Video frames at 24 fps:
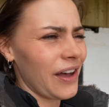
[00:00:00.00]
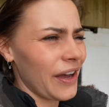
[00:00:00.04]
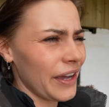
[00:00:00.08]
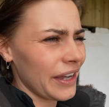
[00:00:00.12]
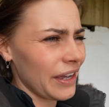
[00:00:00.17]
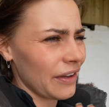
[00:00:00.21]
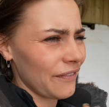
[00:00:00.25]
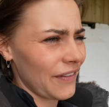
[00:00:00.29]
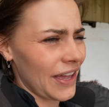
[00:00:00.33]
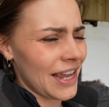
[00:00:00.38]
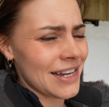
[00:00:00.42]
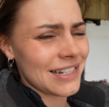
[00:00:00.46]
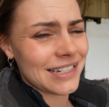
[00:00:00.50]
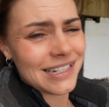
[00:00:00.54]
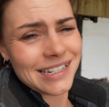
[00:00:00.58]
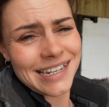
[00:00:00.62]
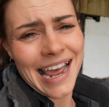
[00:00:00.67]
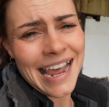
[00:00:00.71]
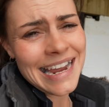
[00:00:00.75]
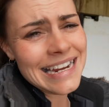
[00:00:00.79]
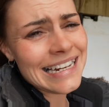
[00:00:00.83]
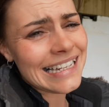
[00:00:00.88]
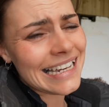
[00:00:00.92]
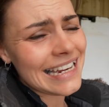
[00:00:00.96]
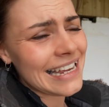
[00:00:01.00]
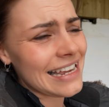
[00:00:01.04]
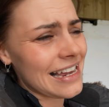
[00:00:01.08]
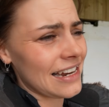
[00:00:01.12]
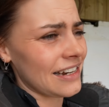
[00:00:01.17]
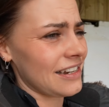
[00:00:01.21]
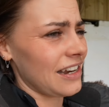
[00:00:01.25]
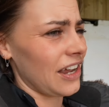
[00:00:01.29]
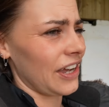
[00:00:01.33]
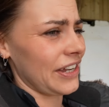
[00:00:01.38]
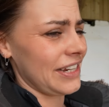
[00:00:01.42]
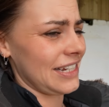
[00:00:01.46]
I have entered 80
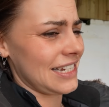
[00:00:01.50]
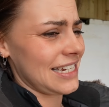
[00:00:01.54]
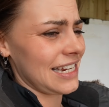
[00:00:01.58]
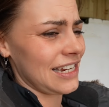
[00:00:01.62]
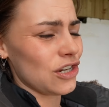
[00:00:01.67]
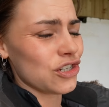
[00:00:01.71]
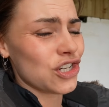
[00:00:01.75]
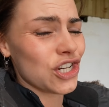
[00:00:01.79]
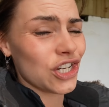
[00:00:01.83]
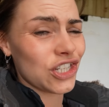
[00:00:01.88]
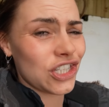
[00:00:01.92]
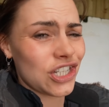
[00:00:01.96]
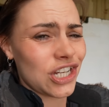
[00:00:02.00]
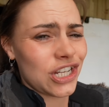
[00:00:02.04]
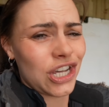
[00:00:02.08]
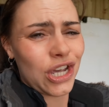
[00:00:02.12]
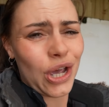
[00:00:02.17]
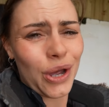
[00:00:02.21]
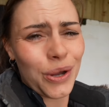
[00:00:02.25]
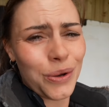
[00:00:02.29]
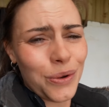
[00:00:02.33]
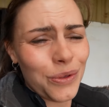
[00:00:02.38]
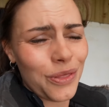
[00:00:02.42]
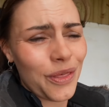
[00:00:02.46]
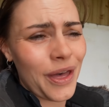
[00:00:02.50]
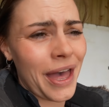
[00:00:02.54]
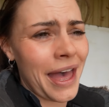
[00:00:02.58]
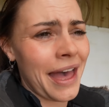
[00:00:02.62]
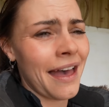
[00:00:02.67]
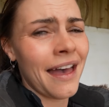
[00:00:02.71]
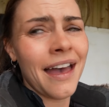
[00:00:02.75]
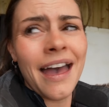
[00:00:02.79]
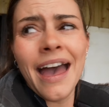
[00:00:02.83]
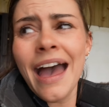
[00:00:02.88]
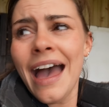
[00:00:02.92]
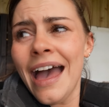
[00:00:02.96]
and 90 just to go
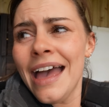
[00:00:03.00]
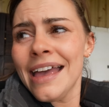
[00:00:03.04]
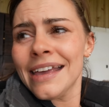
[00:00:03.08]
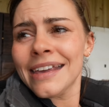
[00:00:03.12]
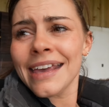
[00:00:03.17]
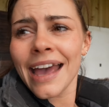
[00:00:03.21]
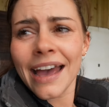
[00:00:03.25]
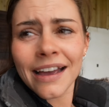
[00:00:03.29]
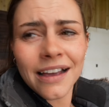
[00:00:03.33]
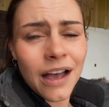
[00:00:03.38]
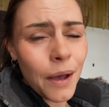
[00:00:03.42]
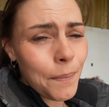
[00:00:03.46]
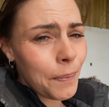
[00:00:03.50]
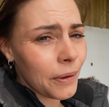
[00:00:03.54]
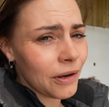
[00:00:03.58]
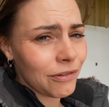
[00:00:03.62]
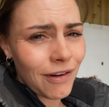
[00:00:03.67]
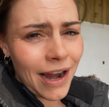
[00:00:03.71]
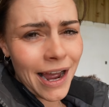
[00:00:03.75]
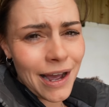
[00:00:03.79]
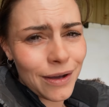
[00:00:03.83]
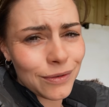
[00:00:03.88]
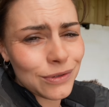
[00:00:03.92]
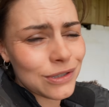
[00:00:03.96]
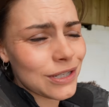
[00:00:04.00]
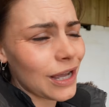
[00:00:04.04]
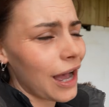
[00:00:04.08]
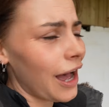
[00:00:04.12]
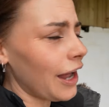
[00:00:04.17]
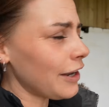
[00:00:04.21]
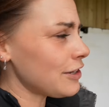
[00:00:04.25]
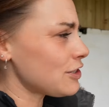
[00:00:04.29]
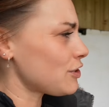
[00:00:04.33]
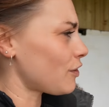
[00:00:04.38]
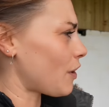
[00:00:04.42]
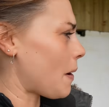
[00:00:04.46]
there, get a couple of rounds
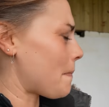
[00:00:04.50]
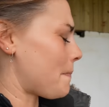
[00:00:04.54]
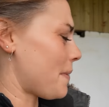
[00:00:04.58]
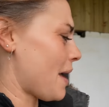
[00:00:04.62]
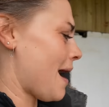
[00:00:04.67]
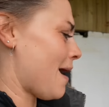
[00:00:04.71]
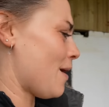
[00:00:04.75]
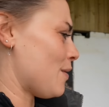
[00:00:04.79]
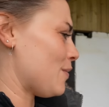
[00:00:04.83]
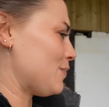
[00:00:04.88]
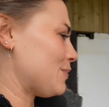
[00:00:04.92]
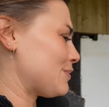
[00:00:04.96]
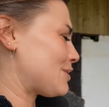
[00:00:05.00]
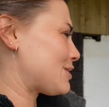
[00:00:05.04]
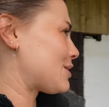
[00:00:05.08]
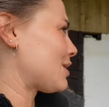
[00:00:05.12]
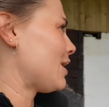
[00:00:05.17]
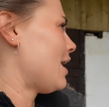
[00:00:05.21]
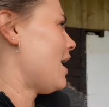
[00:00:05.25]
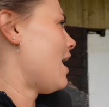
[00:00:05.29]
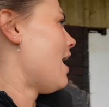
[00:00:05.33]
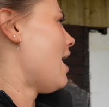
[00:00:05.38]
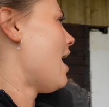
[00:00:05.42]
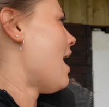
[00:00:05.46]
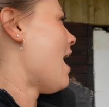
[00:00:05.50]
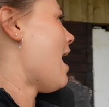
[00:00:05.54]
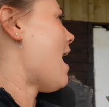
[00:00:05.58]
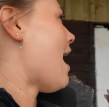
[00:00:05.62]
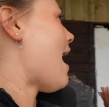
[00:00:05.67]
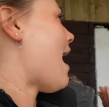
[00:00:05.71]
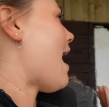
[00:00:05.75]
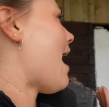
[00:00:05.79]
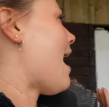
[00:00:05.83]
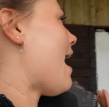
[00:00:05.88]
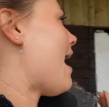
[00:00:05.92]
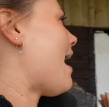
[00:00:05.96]
under our belt,
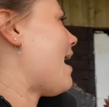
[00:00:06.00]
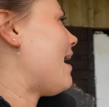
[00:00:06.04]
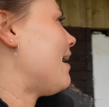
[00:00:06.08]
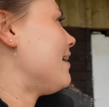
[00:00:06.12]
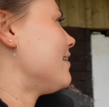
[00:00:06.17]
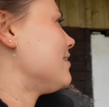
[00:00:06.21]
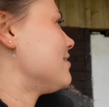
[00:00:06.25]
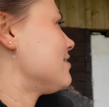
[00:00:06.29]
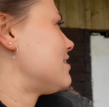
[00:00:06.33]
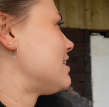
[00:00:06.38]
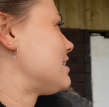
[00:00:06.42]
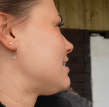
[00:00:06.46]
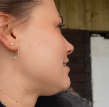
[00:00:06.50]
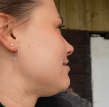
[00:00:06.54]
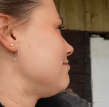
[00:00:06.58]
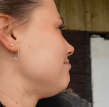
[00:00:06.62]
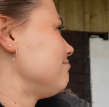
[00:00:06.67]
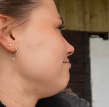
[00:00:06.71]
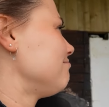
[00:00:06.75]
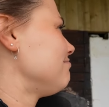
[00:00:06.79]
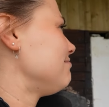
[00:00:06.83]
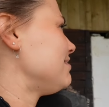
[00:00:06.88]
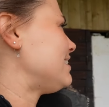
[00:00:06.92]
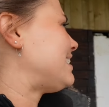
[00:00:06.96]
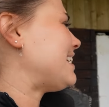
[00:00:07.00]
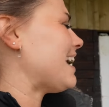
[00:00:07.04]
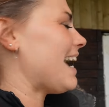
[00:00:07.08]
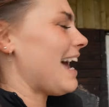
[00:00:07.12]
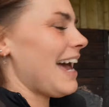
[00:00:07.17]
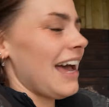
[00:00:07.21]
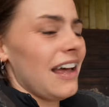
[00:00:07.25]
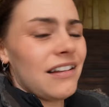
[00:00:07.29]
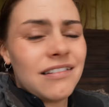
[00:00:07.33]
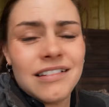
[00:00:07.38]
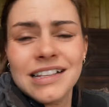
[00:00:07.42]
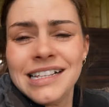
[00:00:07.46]
and
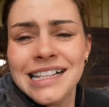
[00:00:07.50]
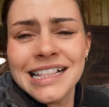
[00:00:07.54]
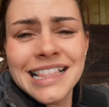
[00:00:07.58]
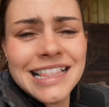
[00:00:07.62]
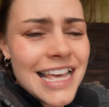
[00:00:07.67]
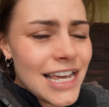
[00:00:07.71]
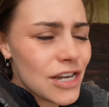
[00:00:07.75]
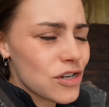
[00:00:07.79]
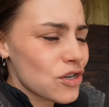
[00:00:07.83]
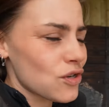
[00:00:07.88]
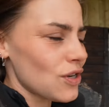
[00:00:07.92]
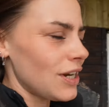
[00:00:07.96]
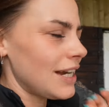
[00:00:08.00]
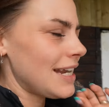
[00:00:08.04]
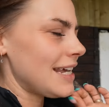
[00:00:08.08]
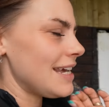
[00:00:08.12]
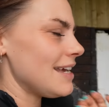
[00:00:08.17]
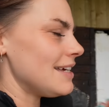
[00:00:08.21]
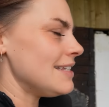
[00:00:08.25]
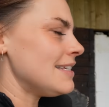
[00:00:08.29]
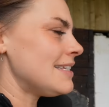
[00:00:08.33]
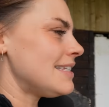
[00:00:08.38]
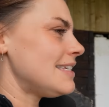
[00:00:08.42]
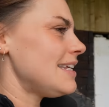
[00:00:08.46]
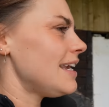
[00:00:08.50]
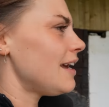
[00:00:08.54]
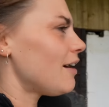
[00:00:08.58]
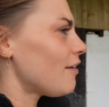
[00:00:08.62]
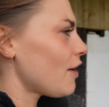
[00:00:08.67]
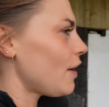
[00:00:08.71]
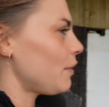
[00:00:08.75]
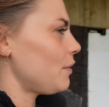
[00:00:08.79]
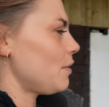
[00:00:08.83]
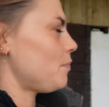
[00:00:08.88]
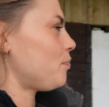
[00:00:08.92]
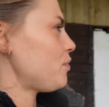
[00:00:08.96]
yeah, literally
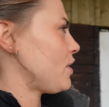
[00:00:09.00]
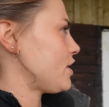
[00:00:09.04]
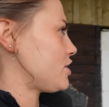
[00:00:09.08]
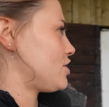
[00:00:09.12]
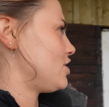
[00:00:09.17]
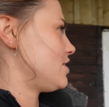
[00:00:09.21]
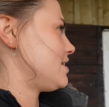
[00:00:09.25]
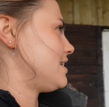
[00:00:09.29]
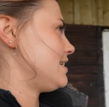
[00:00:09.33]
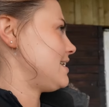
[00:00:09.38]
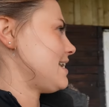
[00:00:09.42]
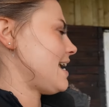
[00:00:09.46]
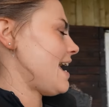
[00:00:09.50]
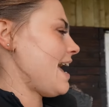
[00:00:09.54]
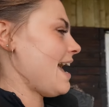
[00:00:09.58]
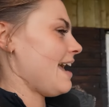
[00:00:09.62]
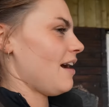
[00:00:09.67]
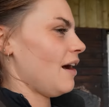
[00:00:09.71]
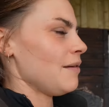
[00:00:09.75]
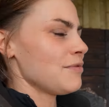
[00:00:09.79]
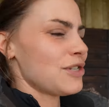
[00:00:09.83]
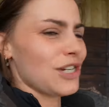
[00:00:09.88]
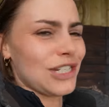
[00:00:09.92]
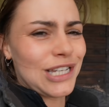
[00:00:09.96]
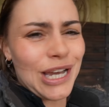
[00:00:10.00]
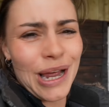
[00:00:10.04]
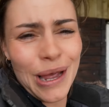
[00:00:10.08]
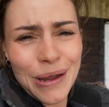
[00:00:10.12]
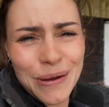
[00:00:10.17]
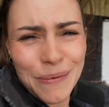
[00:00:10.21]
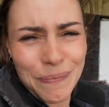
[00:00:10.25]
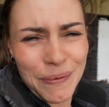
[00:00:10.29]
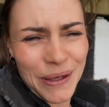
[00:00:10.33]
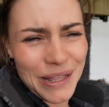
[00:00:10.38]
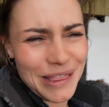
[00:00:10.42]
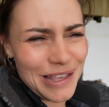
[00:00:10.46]
zero pressure today. I'm just
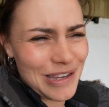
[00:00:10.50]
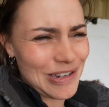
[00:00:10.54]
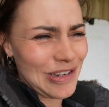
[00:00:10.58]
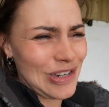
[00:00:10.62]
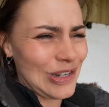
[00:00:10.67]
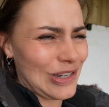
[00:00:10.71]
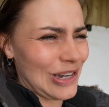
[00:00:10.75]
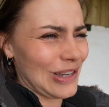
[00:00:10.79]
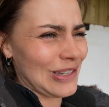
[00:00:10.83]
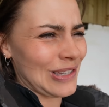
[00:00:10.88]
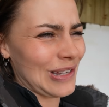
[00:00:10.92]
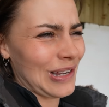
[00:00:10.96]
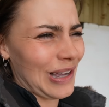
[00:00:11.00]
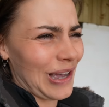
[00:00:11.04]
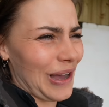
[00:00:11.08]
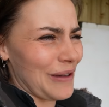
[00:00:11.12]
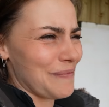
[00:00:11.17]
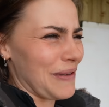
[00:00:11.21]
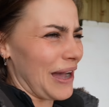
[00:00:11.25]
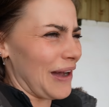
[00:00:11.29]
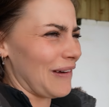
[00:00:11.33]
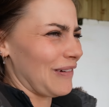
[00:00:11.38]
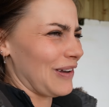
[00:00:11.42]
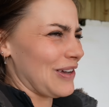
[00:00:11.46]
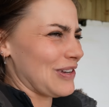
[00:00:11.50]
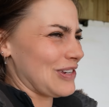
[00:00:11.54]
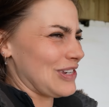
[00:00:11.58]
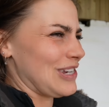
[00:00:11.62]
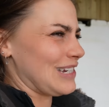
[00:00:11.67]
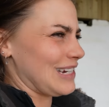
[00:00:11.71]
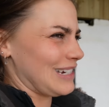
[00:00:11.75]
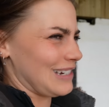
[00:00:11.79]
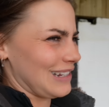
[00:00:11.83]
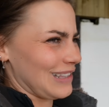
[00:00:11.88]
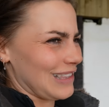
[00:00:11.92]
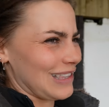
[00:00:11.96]
hoping that she doesn't come out like she
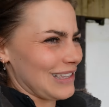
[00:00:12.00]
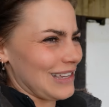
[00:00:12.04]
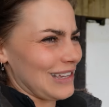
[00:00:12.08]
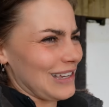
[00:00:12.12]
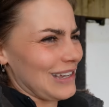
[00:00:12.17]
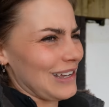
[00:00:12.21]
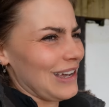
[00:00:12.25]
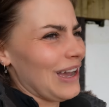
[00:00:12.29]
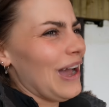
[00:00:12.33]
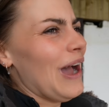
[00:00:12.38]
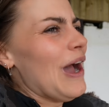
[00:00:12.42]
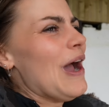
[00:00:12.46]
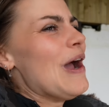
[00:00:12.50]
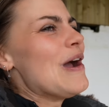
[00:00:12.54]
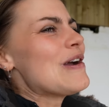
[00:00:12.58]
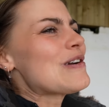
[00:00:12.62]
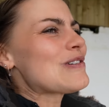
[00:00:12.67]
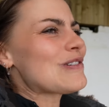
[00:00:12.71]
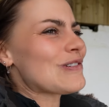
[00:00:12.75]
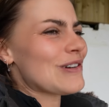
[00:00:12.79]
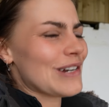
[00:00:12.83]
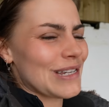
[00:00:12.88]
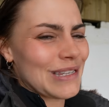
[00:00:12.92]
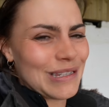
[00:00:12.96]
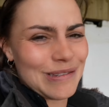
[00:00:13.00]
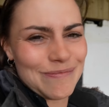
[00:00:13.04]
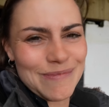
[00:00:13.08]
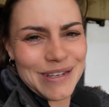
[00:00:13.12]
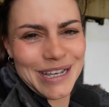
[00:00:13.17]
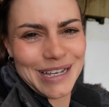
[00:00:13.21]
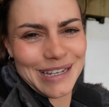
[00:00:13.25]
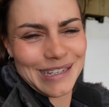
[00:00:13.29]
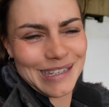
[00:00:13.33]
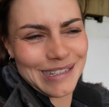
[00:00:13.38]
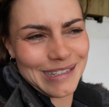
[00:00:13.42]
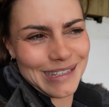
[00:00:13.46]
did at the
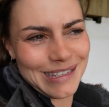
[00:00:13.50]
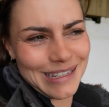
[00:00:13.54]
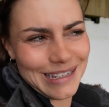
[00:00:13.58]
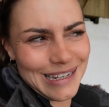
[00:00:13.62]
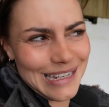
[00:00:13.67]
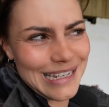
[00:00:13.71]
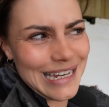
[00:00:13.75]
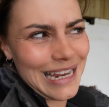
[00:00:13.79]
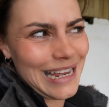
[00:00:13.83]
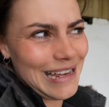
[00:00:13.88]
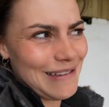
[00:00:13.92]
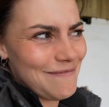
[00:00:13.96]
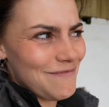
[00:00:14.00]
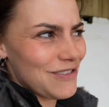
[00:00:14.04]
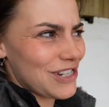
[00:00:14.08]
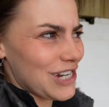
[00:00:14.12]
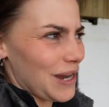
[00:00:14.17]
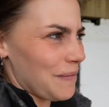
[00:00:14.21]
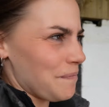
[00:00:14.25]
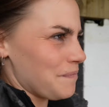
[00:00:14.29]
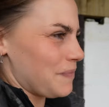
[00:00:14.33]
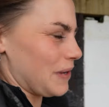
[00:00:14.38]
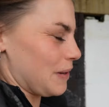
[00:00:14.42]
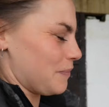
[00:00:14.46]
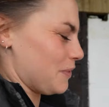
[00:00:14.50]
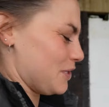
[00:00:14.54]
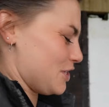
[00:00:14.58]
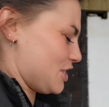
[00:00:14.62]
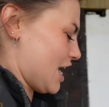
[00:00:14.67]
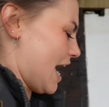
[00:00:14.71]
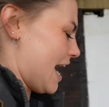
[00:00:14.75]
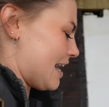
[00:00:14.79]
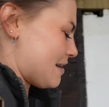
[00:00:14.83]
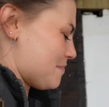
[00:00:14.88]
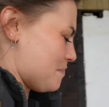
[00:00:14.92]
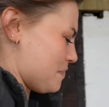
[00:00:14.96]
Christmas team jumping when
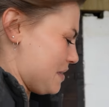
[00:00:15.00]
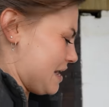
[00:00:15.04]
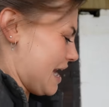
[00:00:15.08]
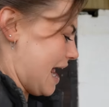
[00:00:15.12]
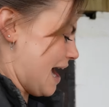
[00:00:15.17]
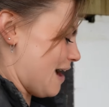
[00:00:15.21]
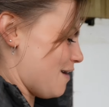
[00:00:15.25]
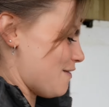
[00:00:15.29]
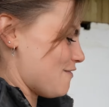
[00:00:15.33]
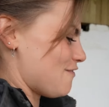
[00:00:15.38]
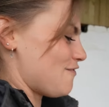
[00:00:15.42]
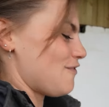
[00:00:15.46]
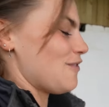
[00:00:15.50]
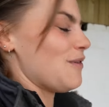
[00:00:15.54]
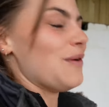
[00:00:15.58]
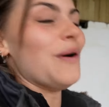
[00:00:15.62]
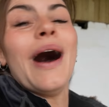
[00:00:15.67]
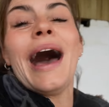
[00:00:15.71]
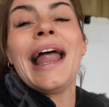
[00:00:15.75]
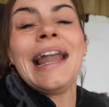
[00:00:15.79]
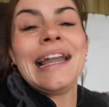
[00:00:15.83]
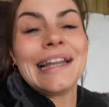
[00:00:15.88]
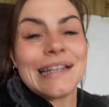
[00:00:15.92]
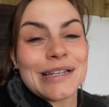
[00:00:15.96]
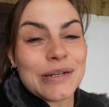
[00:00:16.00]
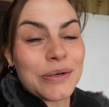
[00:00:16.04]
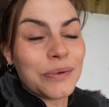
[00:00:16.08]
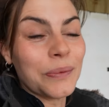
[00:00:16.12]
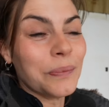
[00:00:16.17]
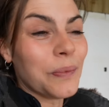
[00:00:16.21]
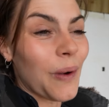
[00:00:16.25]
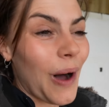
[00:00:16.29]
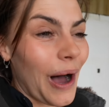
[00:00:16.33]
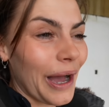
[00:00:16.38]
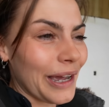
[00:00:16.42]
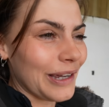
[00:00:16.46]
she hadn't been out for a little
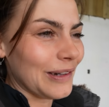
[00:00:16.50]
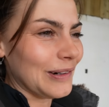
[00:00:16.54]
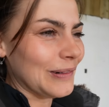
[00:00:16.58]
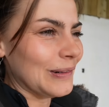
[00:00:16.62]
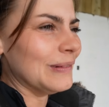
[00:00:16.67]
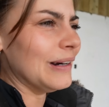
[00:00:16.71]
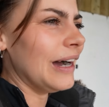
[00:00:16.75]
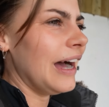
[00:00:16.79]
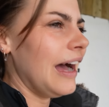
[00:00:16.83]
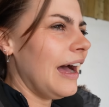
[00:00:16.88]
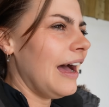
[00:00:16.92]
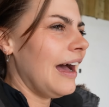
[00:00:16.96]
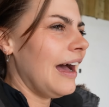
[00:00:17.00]
while.